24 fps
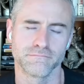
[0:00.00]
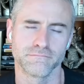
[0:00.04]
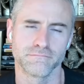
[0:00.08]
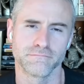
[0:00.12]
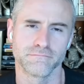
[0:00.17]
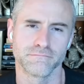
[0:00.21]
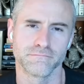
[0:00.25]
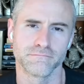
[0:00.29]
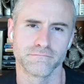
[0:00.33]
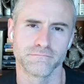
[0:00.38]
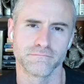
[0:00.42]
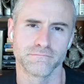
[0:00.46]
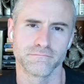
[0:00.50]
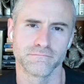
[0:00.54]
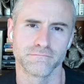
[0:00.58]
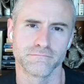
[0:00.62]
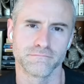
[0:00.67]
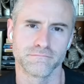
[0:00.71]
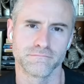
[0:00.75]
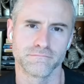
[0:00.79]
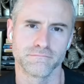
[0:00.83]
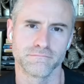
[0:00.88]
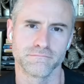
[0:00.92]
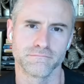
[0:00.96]

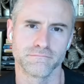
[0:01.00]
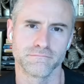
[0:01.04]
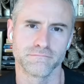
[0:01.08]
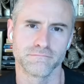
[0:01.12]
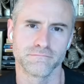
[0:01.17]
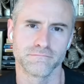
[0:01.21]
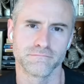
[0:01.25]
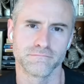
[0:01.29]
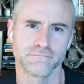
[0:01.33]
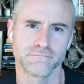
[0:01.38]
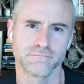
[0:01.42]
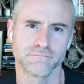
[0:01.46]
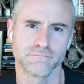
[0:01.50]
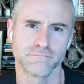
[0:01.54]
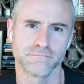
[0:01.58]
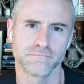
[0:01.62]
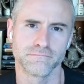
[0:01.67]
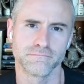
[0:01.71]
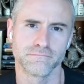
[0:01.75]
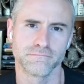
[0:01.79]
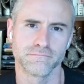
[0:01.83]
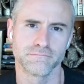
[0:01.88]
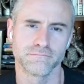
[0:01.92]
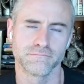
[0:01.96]

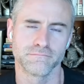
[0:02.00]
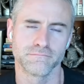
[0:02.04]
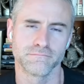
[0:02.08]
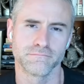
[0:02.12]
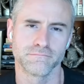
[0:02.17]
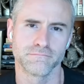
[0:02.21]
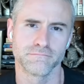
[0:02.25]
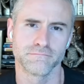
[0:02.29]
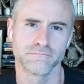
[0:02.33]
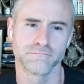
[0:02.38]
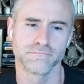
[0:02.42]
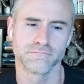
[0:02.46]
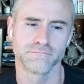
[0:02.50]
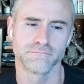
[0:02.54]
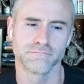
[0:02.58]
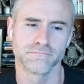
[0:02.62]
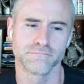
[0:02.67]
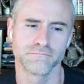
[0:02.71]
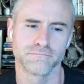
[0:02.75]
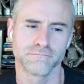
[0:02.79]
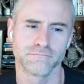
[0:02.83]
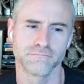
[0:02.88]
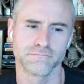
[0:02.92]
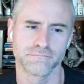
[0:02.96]

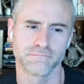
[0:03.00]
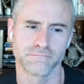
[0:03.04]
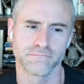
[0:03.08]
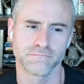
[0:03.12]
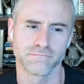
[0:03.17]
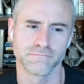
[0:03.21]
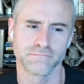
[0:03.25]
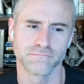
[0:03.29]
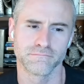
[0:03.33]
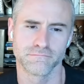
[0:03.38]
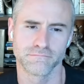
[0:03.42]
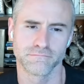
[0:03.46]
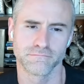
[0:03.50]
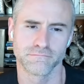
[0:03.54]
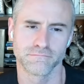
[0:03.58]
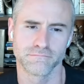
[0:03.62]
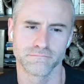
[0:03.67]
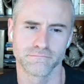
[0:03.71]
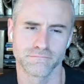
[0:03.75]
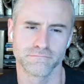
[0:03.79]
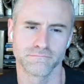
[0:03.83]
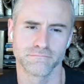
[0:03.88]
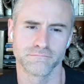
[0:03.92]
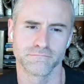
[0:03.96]

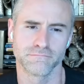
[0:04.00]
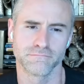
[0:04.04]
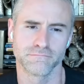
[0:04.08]
This person isn't speaking.